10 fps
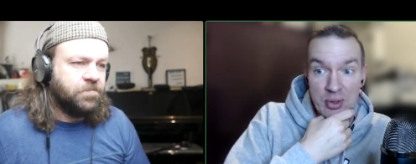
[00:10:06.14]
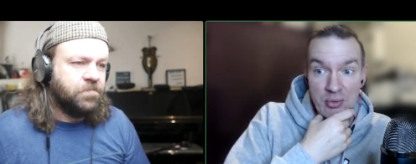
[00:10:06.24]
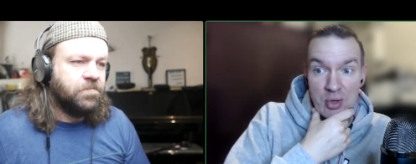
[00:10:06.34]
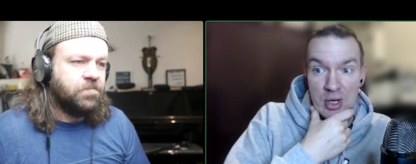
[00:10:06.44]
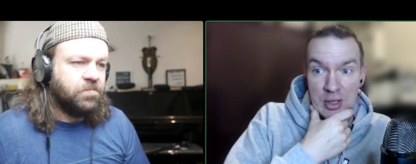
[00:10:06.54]

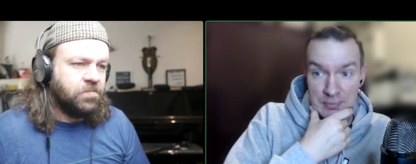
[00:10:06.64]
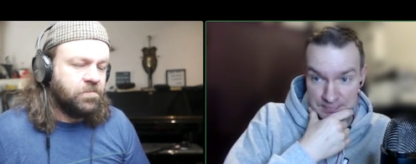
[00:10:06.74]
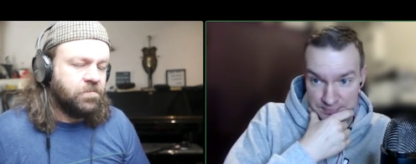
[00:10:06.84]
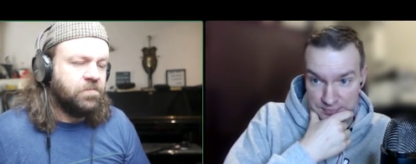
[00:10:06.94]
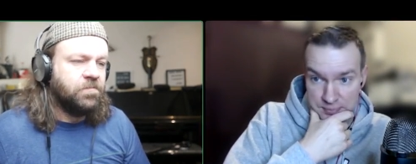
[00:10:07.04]
Speaker 1: Wall.
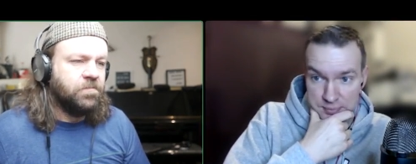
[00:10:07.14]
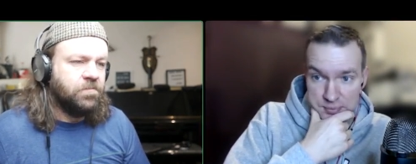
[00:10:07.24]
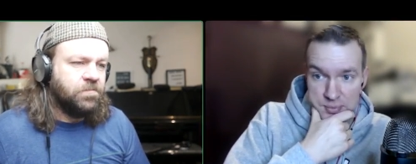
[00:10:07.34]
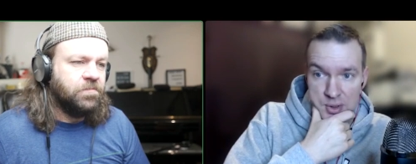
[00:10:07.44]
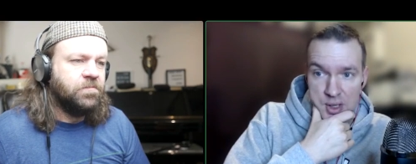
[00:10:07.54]

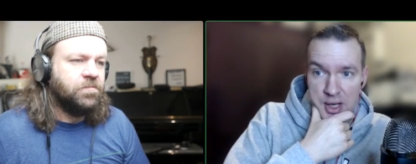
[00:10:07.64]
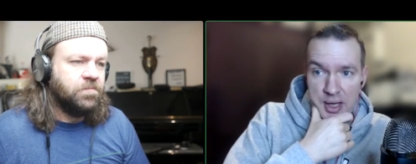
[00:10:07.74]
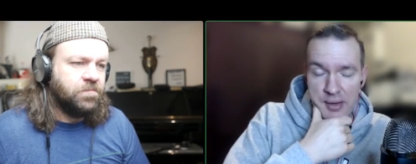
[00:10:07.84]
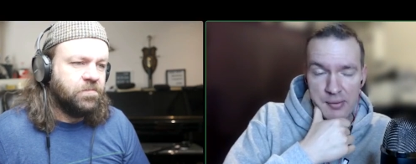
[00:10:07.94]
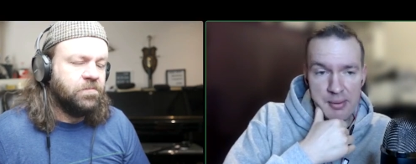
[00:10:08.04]

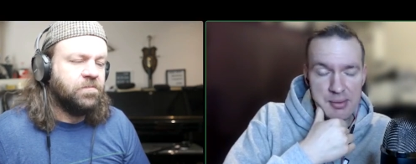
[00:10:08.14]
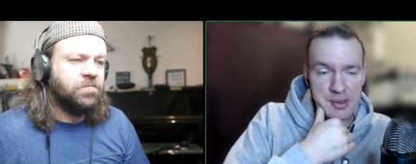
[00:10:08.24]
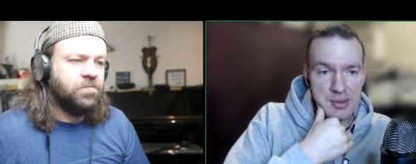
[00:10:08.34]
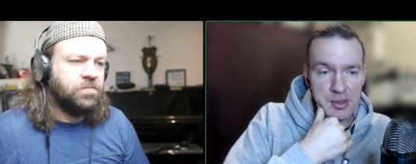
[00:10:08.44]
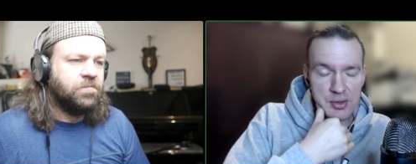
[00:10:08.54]
I remember
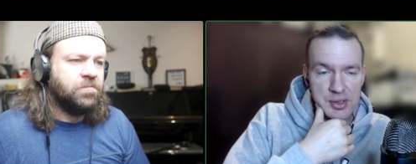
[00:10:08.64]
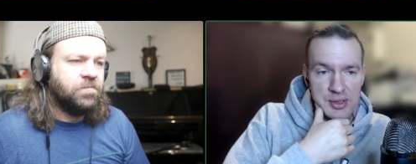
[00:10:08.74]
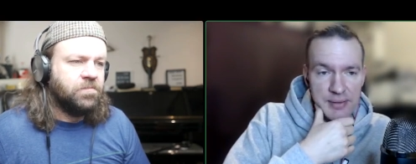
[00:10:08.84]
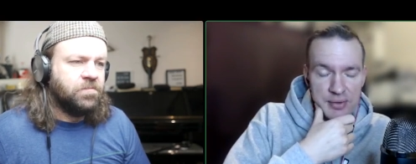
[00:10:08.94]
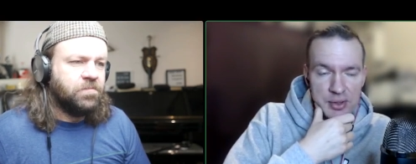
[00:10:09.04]
something
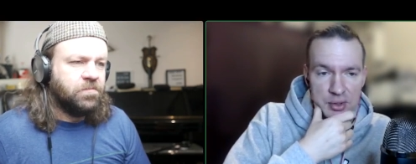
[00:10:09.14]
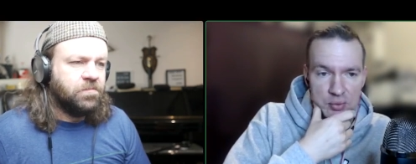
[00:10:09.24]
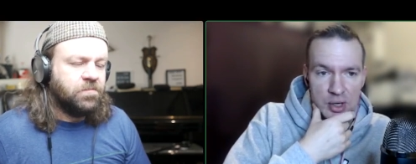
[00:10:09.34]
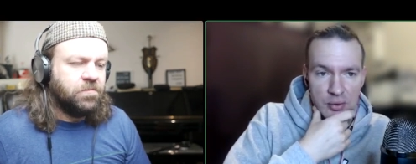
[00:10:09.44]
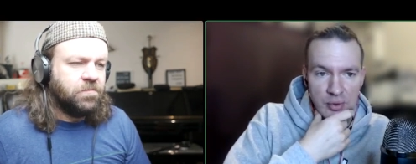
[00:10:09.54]
definitely, you know,
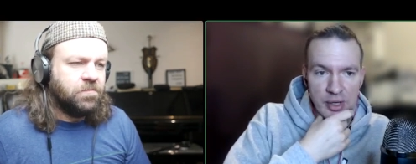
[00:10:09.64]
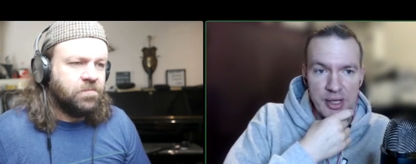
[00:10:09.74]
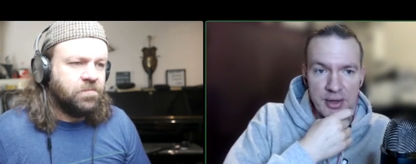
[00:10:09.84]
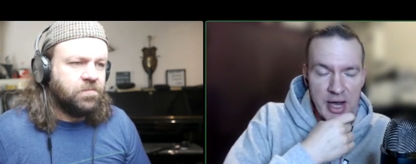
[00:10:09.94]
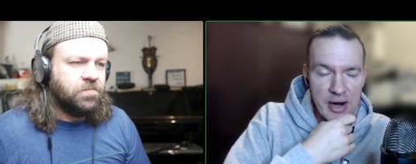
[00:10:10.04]
Ronald
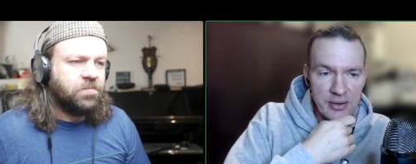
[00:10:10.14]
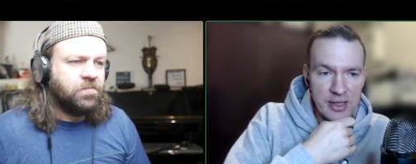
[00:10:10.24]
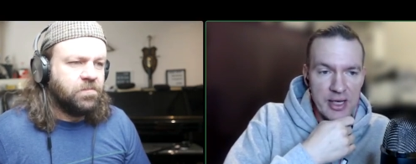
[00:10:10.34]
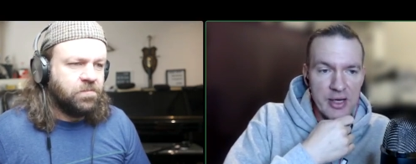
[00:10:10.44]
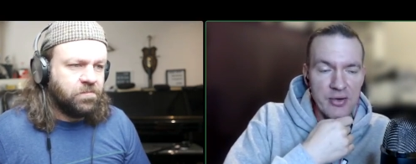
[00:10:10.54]
Reagan, the Iron
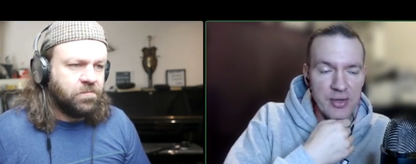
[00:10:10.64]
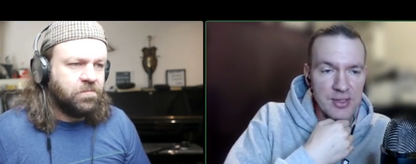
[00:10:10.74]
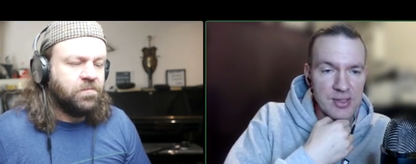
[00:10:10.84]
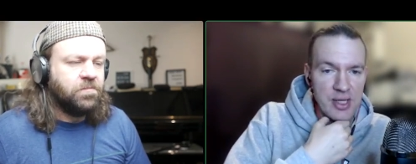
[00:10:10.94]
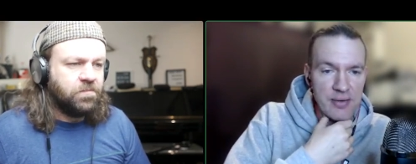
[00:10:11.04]
Lady, and all that
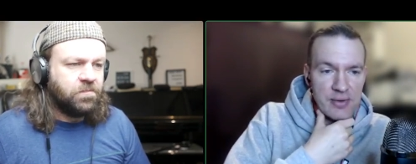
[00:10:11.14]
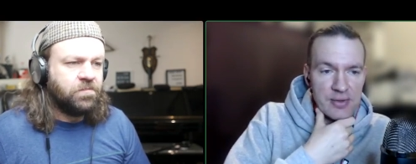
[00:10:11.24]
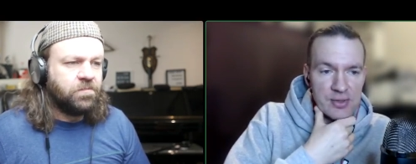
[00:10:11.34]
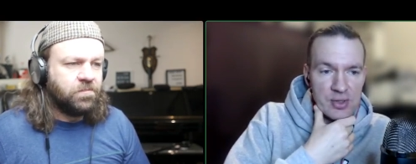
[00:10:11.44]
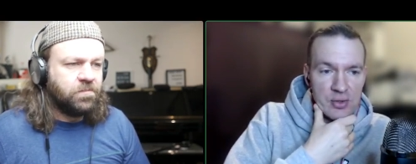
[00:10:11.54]
stuff. And
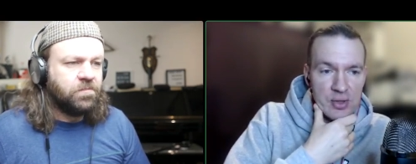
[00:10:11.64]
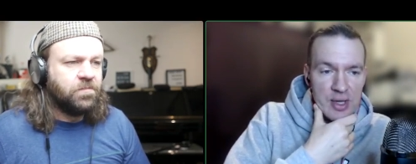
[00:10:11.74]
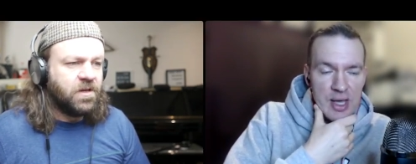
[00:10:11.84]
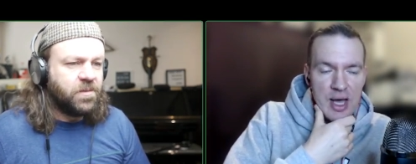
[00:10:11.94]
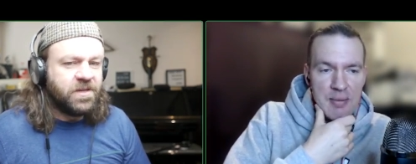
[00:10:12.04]
so
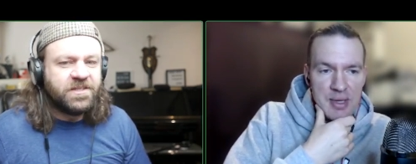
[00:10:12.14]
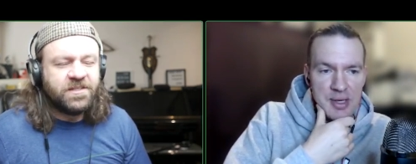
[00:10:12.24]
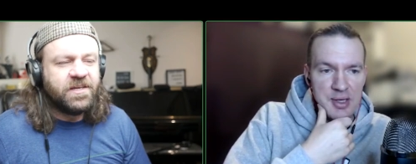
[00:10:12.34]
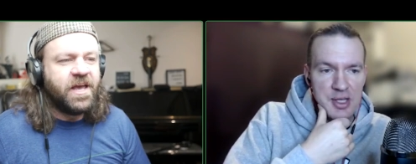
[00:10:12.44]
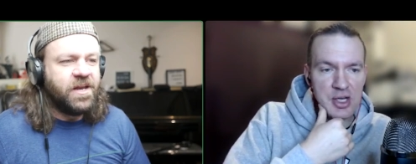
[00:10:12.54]
Speaker 2: I mean, this is
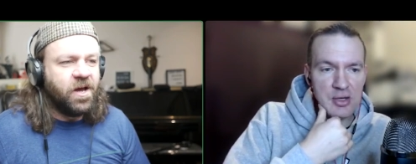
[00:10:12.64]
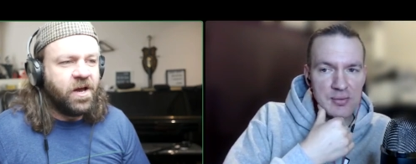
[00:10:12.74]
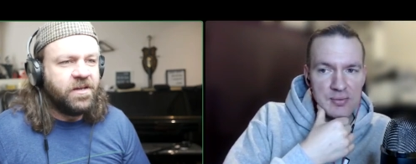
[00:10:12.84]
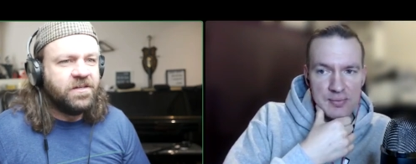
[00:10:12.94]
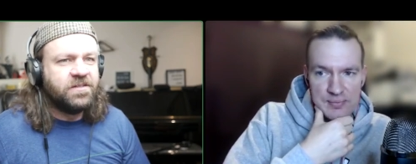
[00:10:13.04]

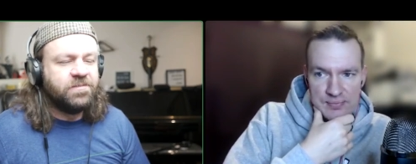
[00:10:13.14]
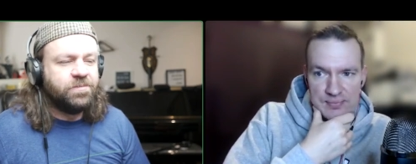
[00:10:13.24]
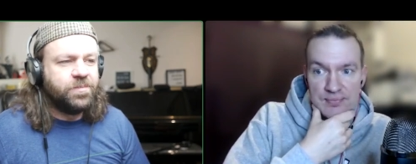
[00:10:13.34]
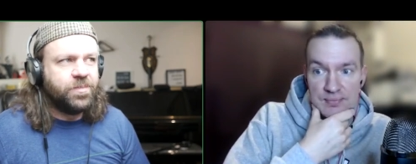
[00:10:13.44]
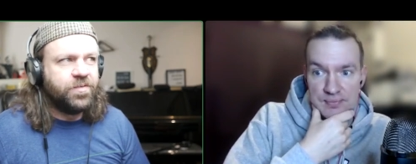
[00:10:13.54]
'89. This
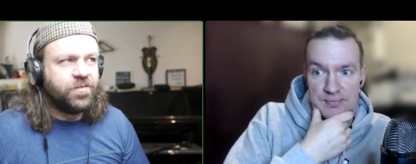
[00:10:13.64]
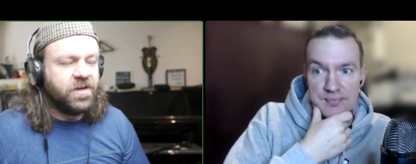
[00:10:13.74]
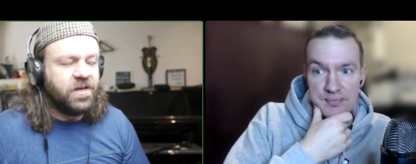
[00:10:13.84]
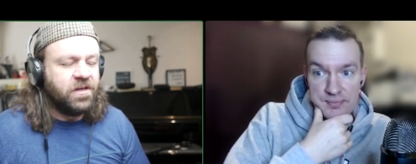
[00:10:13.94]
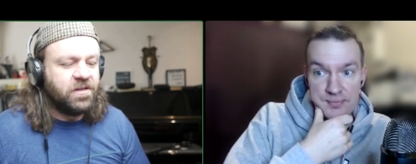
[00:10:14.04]

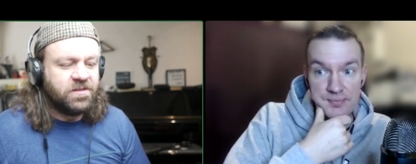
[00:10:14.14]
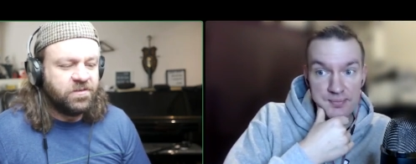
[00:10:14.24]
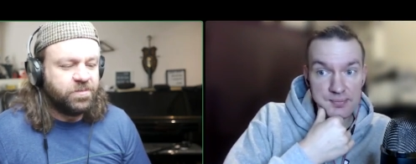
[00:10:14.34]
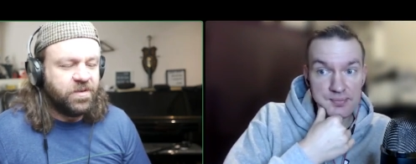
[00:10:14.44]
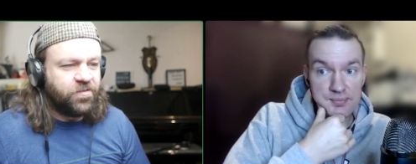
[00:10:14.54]
is
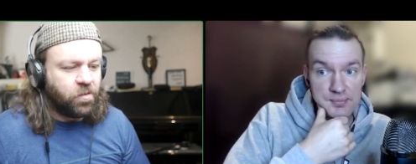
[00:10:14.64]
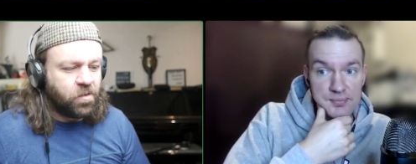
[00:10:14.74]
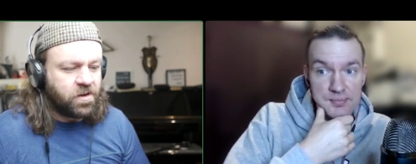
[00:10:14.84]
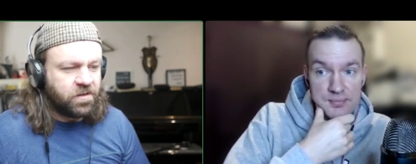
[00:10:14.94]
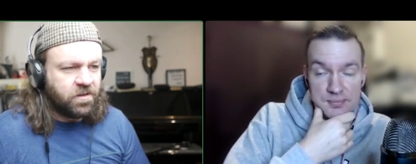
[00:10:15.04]

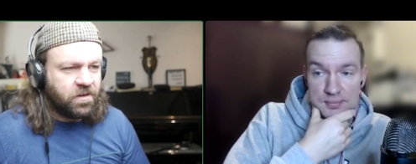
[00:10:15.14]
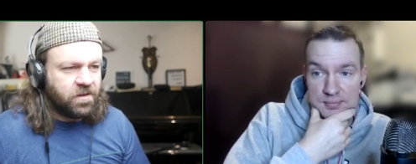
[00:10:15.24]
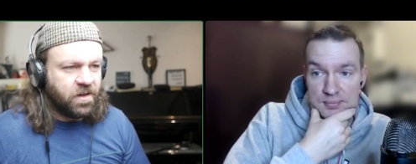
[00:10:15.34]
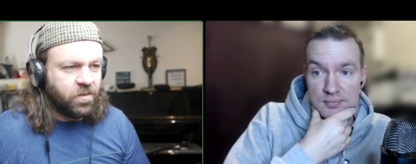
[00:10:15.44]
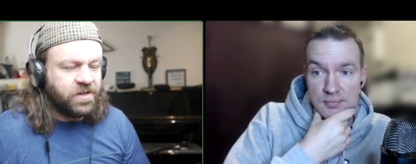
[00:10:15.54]
before
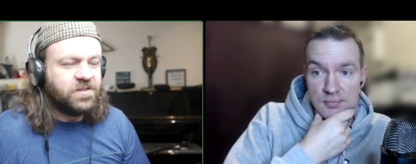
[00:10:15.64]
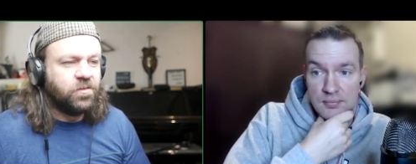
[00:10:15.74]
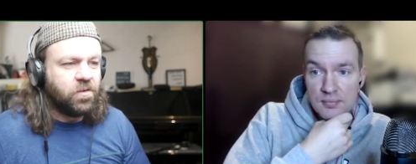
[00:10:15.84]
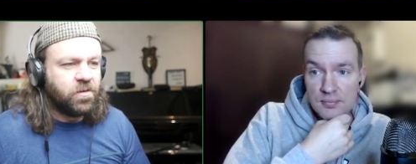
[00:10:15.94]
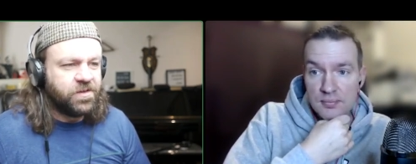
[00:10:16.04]
they went to
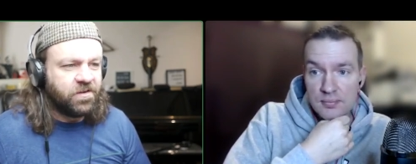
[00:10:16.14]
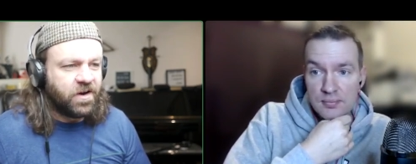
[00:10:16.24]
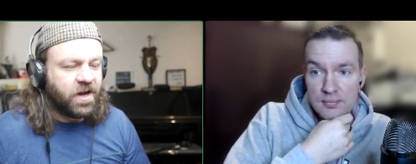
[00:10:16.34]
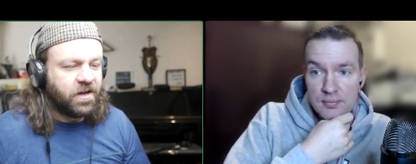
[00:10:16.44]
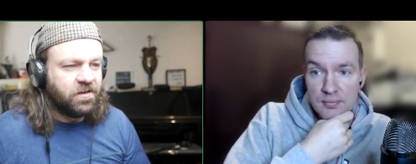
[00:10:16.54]
war with
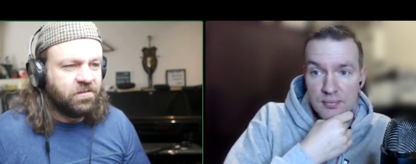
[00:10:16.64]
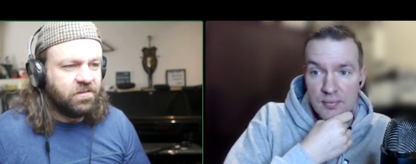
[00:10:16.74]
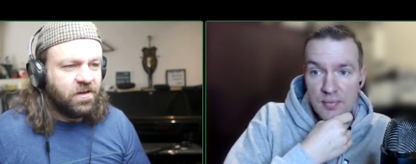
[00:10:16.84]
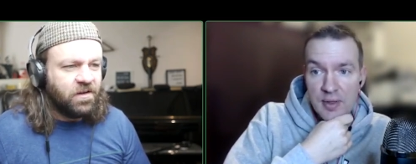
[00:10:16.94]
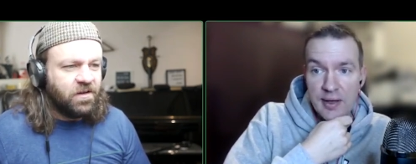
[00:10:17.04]
Iraq,
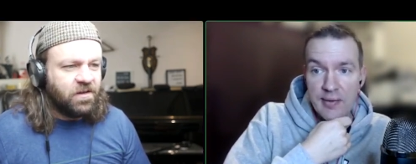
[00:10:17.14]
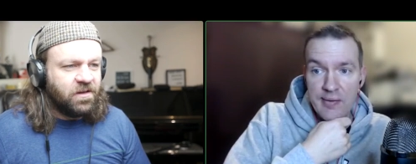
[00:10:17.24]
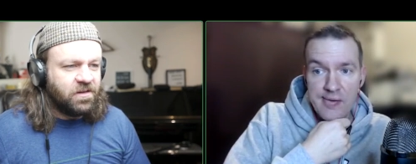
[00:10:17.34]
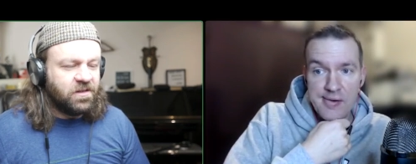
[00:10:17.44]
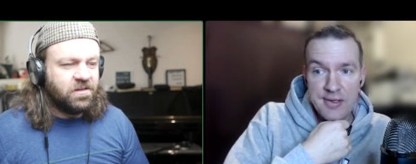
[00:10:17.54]
and
Speaker 1: yeah,
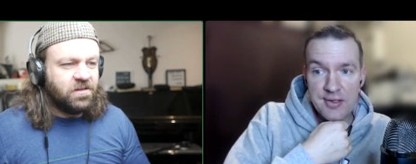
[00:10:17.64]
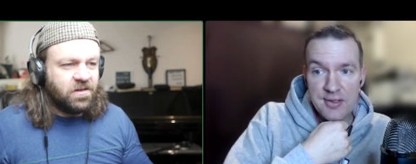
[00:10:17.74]
there